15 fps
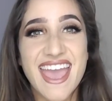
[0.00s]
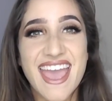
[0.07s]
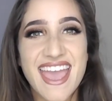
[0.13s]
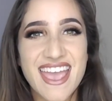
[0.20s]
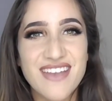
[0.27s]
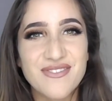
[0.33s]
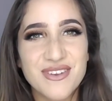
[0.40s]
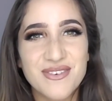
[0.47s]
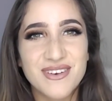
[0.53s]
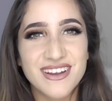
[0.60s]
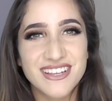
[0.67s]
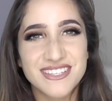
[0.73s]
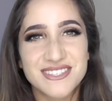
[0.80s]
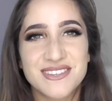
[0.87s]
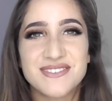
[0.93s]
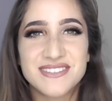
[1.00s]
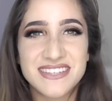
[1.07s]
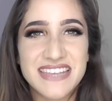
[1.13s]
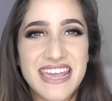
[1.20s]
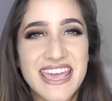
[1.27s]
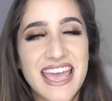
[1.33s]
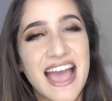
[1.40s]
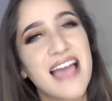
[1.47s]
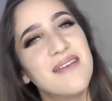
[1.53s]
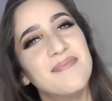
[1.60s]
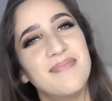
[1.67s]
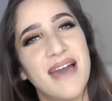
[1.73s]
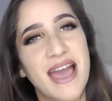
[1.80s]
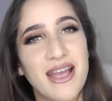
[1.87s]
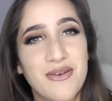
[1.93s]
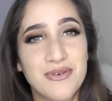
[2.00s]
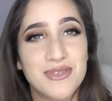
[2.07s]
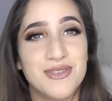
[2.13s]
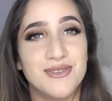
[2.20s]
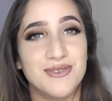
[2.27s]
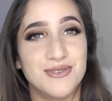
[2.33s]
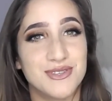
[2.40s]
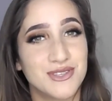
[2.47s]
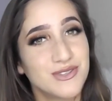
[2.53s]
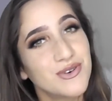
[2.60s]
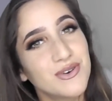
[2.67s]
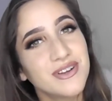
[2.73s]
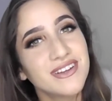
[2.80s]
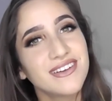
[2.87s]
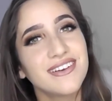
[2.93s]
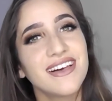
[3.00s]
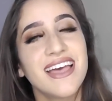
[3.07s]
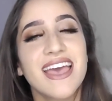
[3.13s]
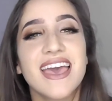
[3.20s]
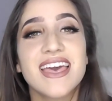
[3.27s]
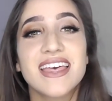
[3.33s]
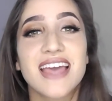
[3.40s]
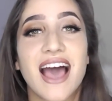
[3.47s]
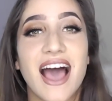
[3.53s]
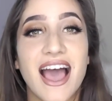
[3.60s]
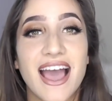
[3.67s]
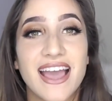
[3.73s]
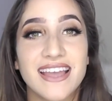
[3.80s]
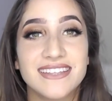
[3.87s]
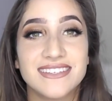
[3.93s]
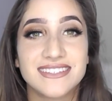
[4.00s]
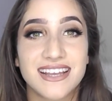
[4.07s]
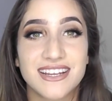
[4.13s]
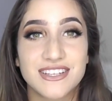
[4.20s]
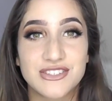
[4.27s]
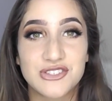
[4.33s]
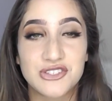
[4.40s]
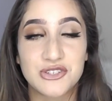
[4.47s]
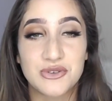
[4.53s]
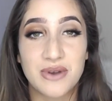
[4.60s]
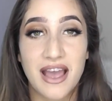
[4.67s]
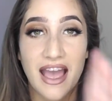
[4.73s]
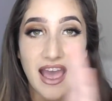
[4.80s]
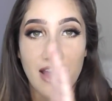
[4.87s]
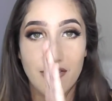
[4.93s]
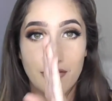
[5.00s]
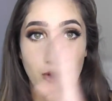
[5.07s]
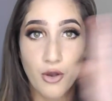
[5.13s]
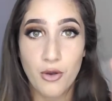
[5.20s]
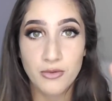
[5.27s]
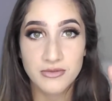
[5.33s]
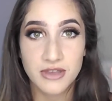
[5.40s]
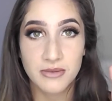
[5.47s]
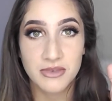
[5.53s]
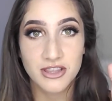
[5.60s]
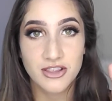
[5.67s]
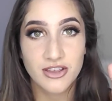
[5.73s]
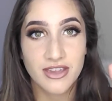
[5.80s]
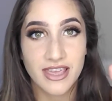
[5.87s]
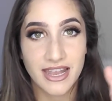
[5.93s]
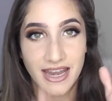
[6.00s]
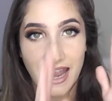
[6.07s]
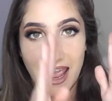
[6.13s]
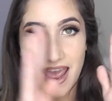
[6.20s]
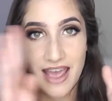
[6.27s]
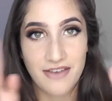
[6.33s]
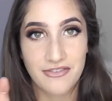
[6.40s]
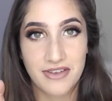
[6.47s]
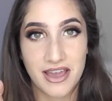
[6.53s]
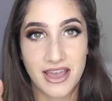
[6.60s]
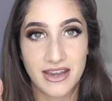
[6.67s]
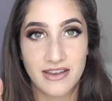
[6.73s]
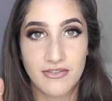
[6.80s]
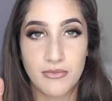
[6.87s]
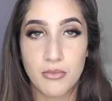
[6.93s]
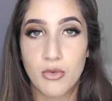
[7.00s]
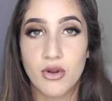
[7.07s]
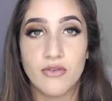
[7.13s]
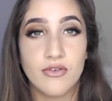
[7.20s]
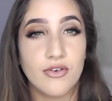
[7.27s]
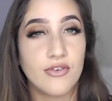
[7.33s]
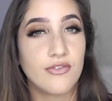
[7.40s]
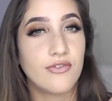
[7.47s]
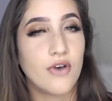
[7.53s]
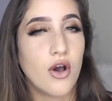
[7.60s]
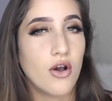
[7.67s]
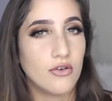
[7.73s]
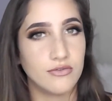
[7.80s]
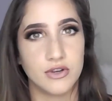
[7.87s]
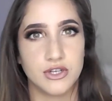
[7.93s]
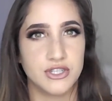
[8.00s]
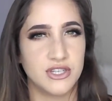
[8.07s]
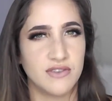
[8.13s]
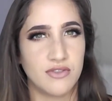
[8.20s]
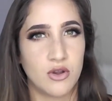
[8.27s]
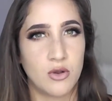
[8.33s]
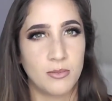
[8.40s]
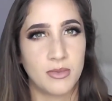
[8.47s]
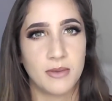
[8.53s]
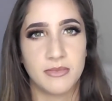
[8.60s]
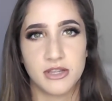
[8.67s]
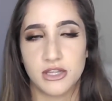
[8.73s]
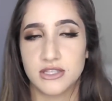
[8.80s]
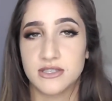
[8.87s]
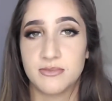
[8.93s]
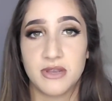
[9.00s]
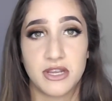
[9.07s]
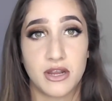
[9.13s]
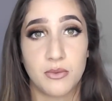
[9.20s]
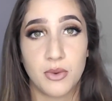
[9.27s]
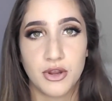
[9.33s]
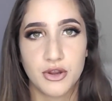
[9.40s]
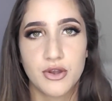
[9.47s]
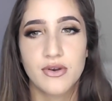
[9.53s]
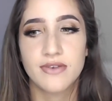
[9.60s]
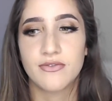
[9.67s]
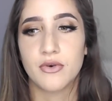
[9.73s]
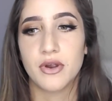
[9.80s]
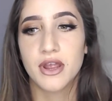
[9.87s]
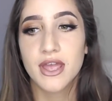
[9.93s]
Hey everyone, so today I'm back with a new tutorial. I decided to do half homecoming look and half kind of more of a fall version of the homecoming look depending on what you're going for.